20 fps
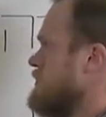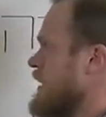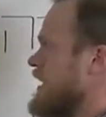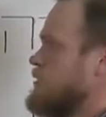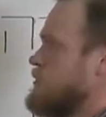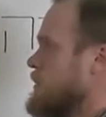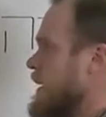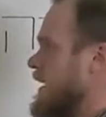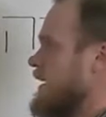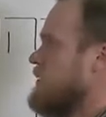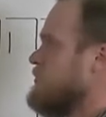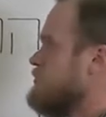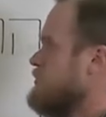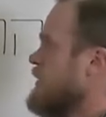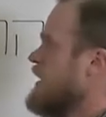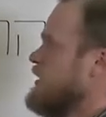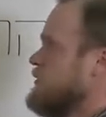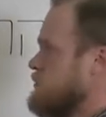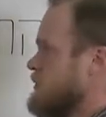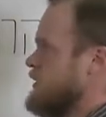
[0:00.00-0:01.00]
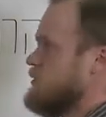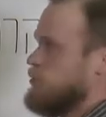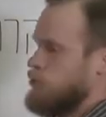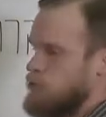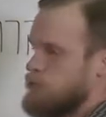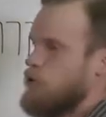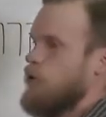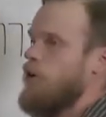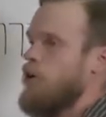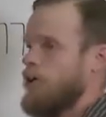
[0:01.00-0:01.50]
it's a
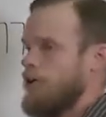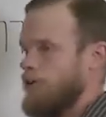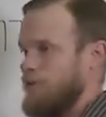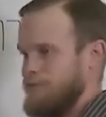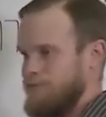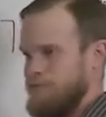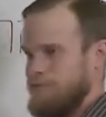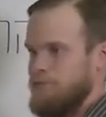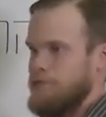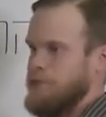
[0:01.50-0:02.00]
strong,